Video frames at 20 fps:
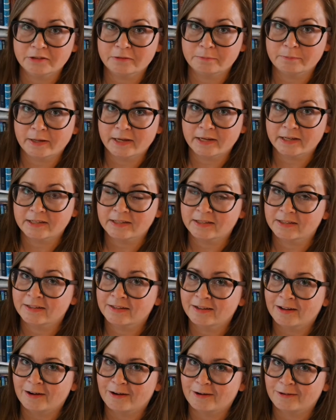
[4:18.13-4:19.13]
it back
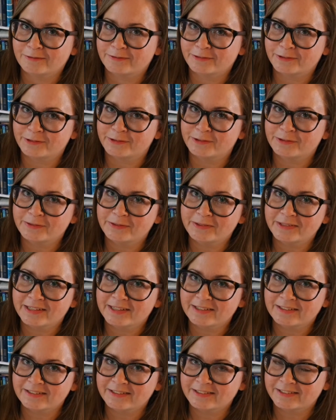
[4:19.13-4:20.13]
after 2
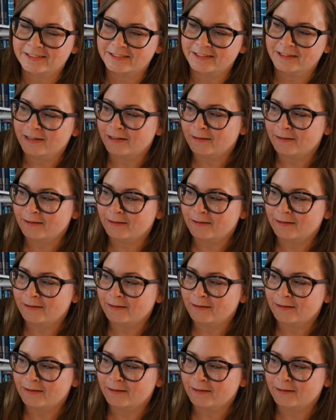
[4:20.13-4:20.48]
years,